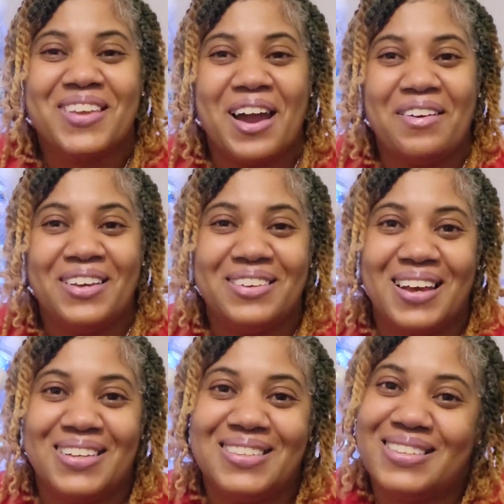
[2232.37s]
All right, you
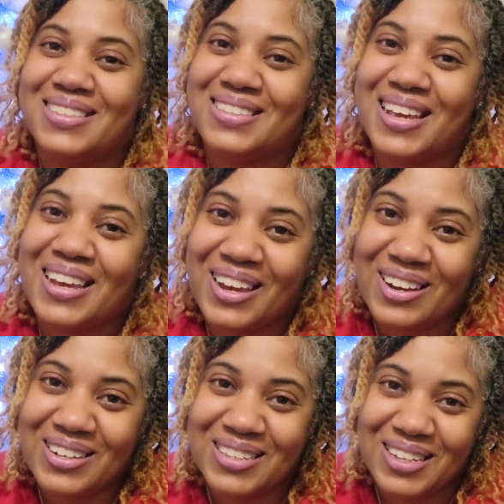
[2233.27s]
guys, take
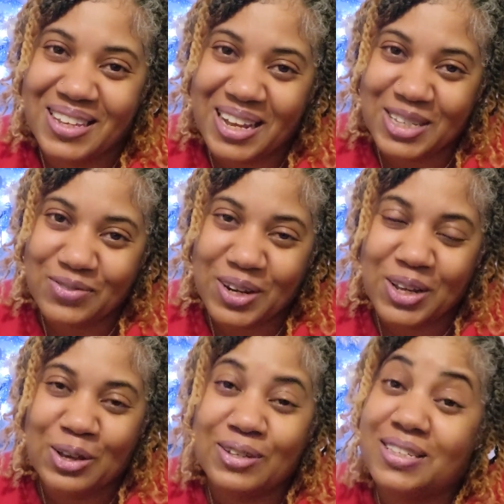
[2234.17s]
care. See you in the next
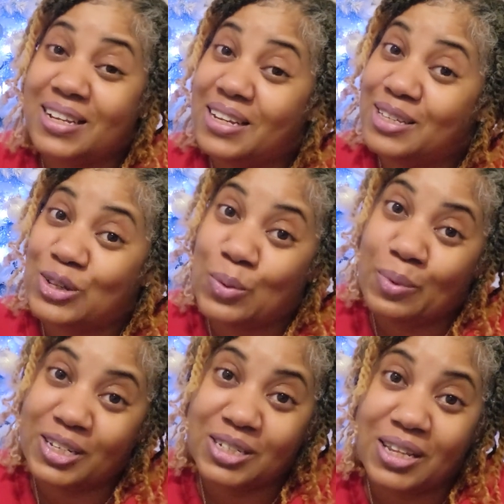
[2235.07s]
video. Sending so
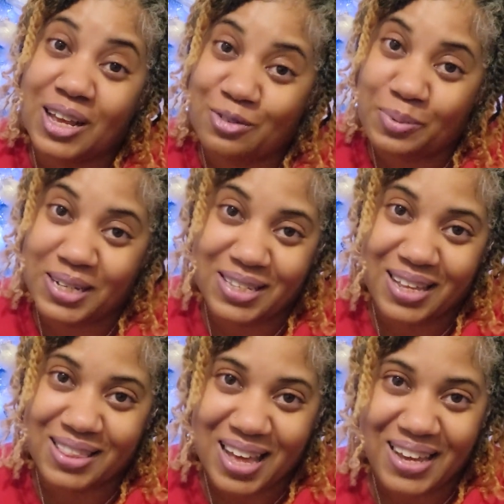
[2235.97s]
much love, peace,
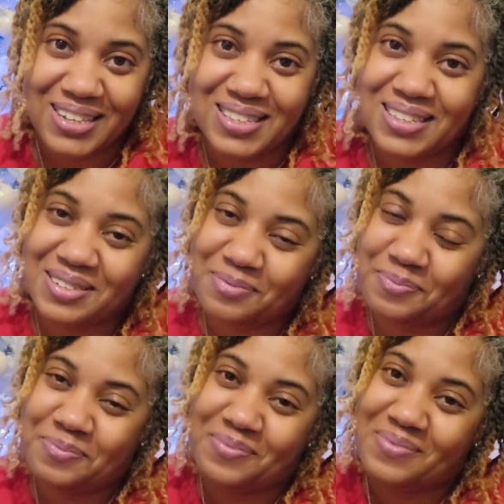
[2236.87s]
and light.
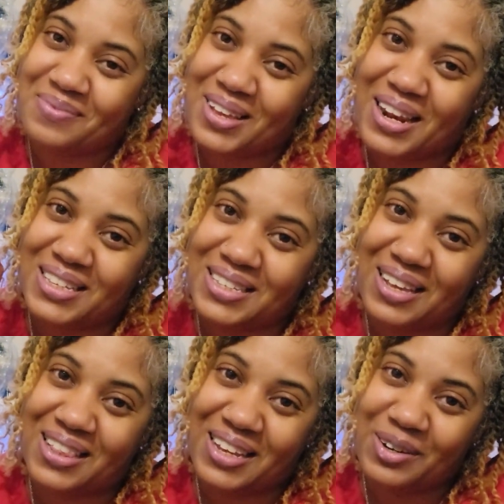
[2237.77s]
And I'll see
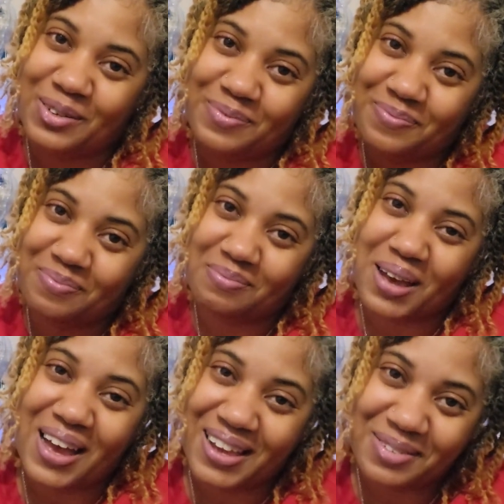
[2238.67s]
y'all later.
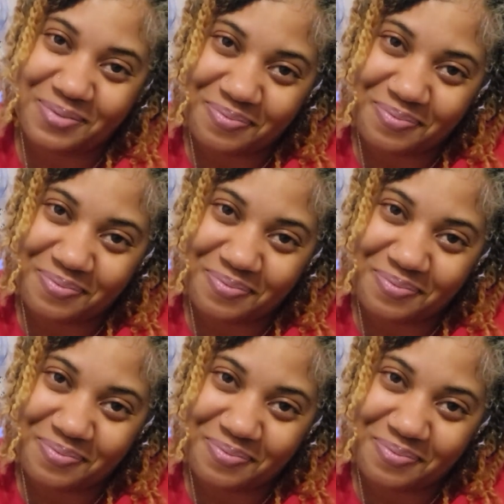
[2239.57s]
Bye.